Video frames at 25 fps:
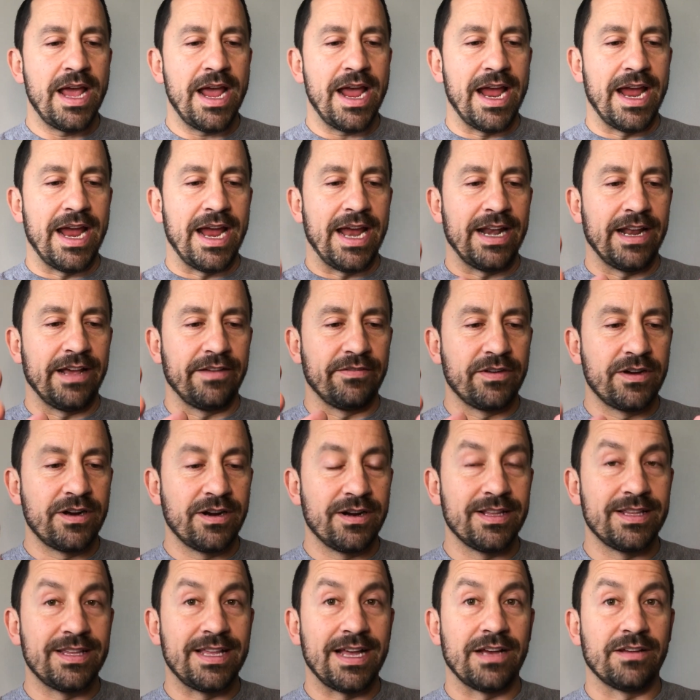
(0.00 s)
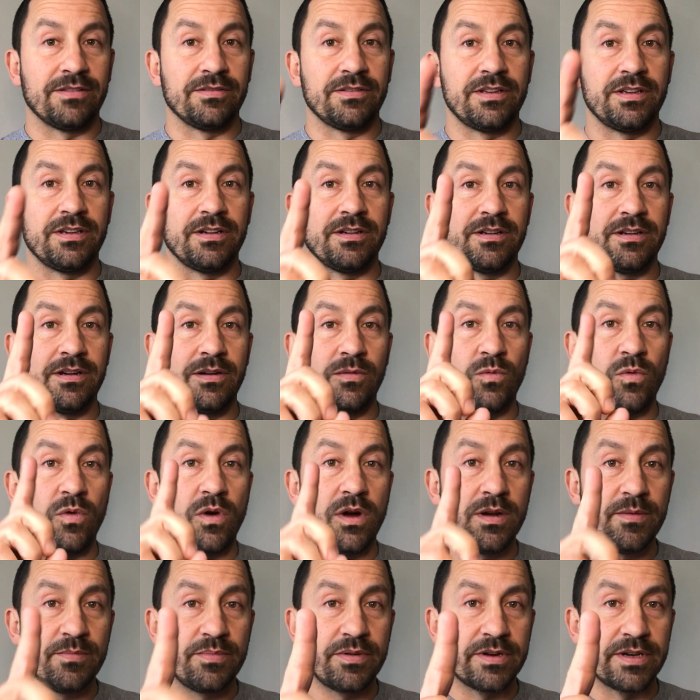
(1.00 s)
and I've cut it down to
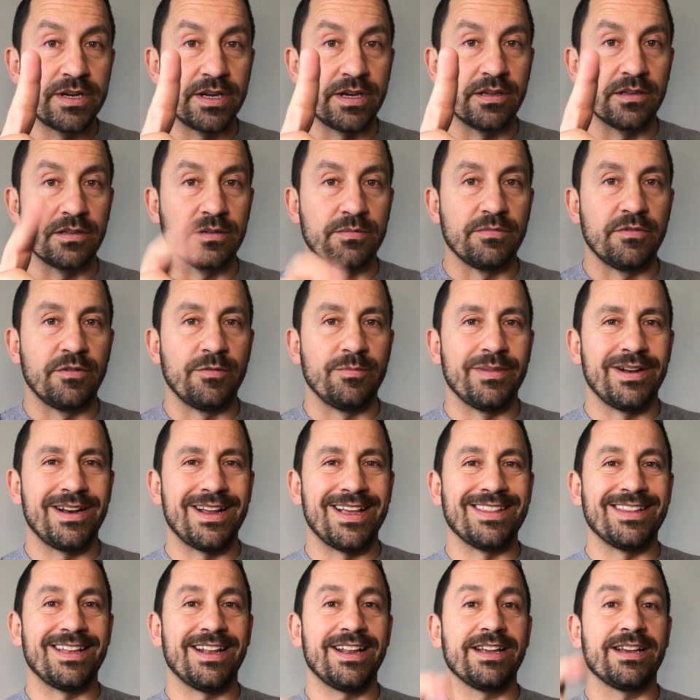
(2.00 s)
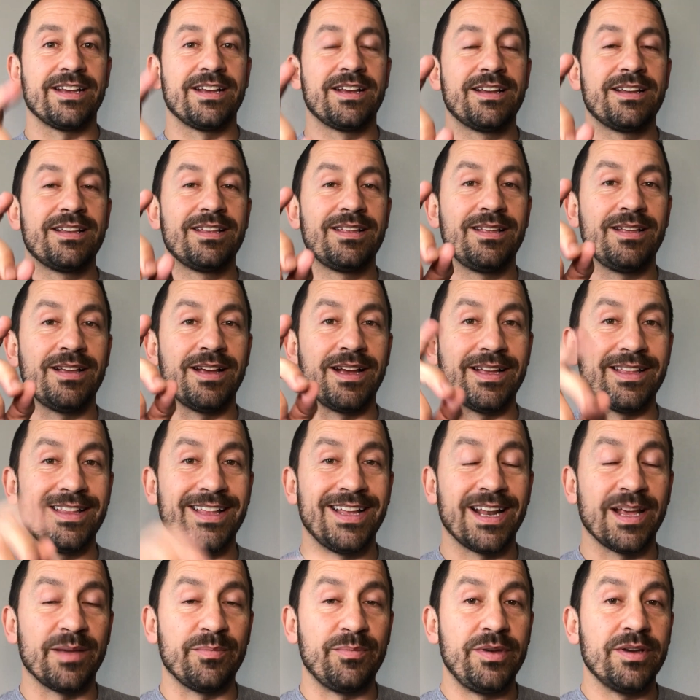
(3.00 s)
one particular movement, and
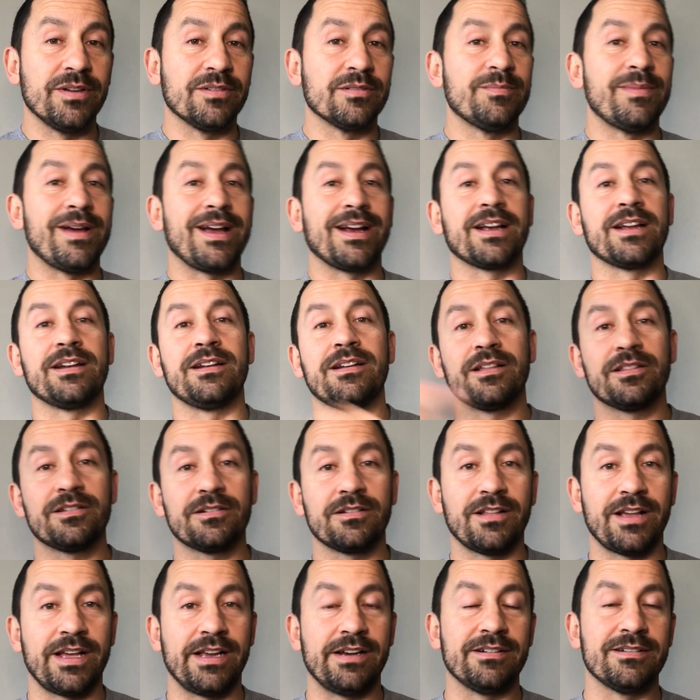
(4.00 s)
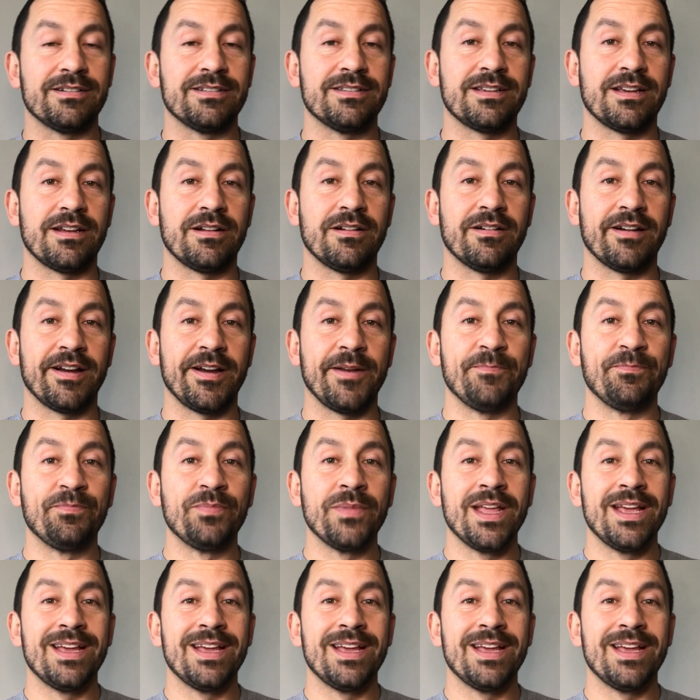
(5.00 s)
then I peeled back another layer and said, all right,